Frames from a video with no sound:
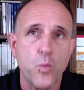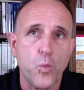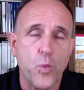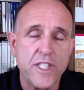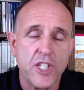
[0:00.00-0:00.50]

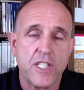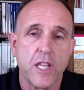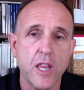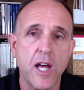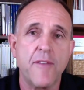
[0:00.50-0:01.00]
we just
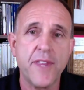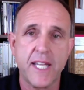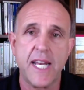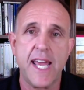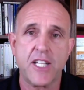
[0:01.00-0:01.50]
love the
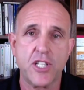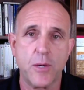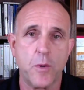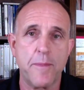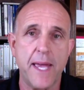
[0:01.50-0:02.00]
connection
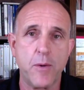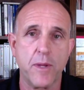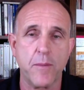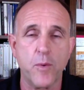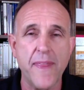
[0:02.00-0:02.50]
that we make
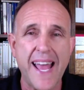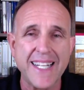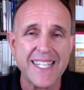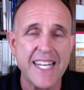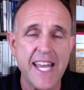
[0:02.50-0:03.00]
with them. When
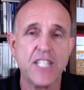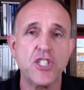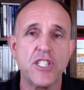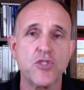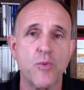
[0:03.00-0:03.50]
that
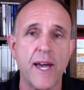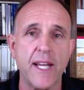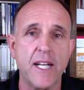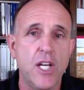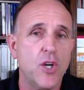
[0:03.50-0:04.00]
connection is
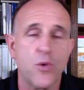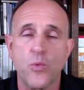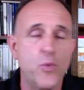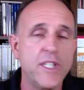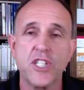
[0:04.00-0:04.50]
right,
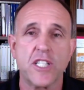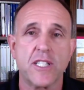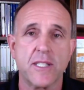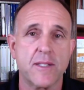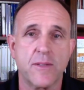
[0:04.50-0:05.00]
we
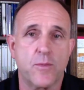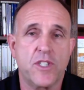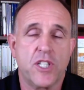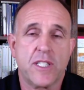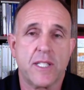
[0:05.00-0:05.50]
just
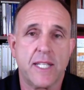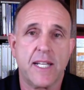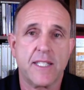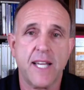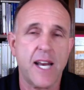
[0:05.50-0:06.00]

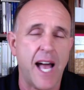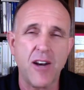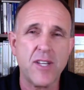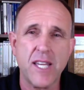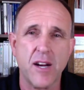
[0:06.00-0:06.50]
get excited. I
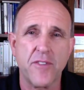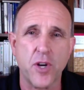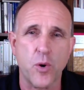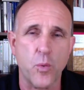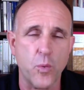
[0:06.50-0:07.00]
don't care if
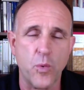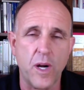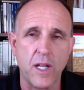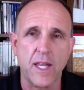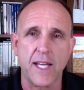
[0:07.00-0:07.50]
you're
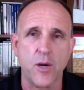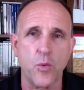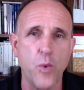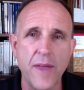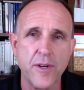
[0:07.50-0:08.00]
like a
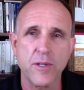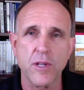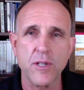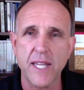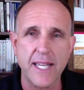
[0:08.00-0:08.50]
weathered
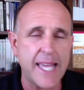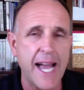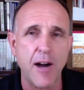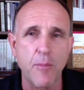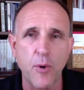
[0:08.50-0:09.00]
looking
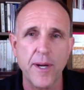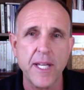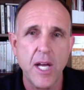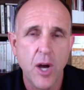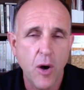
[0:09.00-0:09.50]

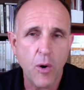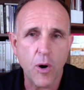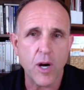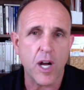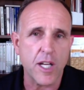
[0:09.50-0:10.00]
cowboy
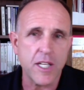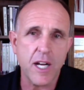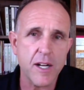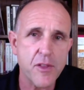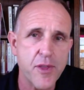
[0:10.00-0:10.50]
or a
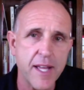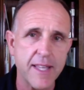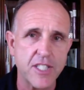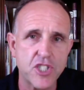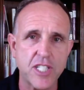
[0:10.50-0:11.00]
young thing
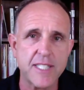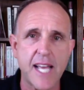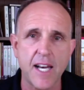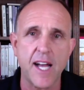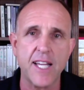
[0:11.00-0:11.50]
that's just
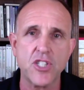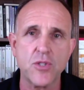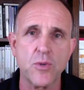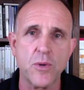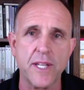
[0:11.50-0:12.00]
out of high
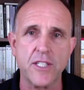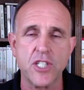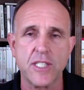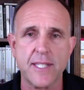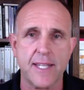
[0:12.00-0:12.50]
school that
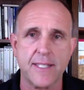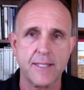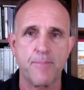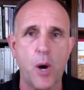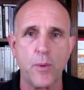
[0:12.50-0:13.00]
just thinks
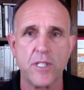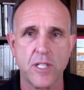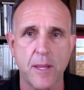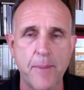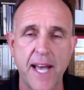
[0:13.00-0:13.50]
the ponies
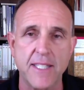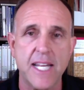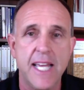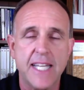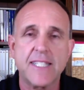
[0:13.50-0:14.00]
are the
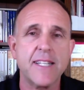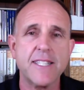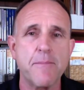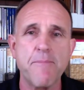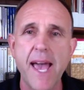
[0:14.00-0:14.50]
best. It
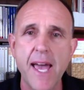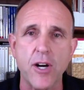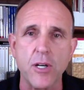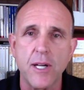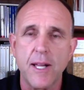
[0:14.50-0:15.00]
doesn't
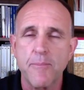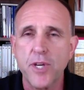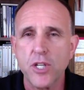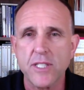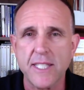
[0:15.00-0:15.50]
matter.
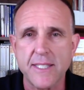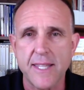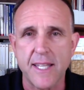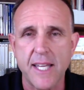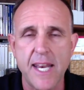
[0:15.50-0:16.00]
Because it's
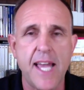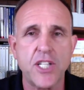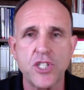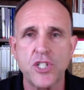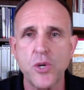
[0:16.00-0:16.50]
the
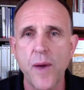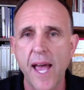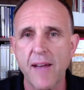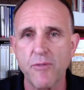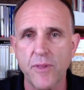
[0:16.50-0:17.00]
connection you
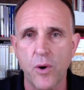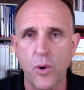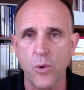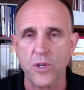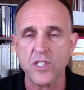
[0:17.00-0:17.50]
have with a
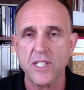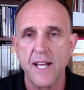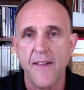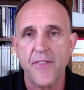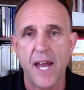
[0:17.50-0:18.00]
horse
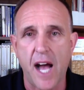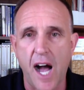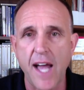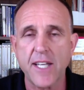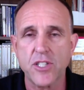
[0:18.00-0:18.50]
that
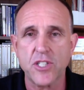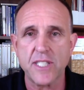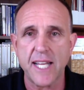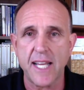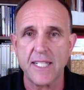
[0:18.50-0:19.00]
I
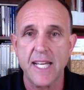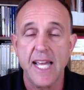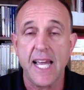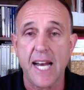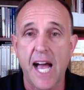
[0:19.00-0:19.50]
understand,
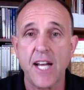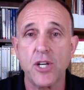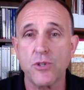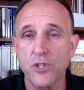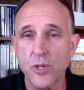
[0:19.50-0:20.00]
and I
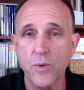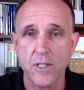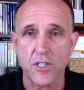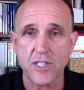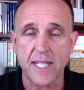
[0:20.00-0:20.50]
know you
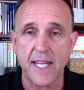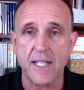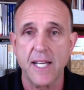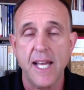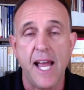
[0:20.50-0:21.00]

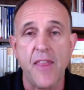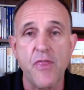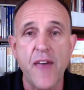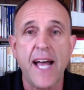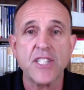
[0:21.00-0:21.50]
understand,
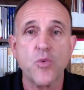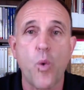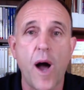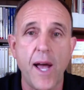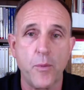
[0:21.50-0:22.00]
and that's
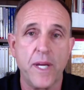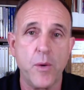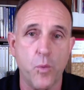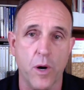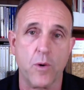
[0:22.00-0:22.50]
why we
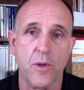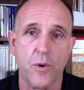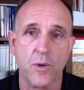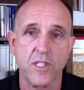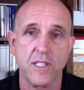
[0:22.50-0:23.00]
work with
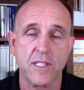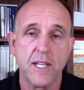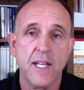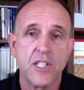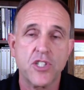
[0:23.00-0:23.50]
horses.
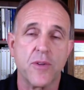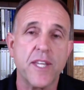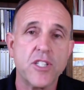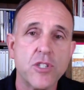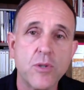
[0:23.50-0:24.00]
So
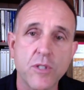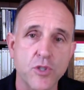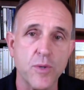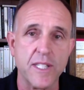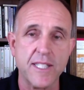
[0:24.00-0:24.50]
this school
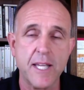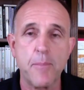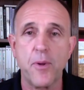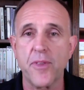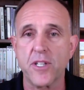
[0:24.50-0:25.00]
is really
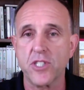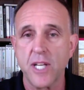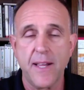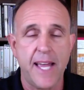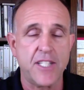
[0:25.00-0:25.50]
simple.
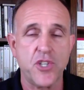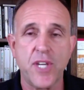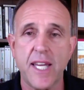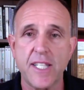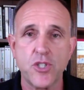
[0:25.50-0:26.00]
There's, as you
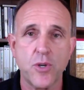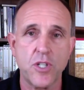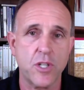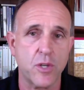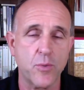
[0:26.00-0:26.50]
get into
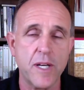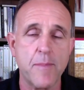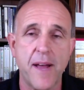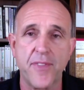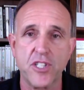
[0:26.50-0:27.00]
it, you can read about the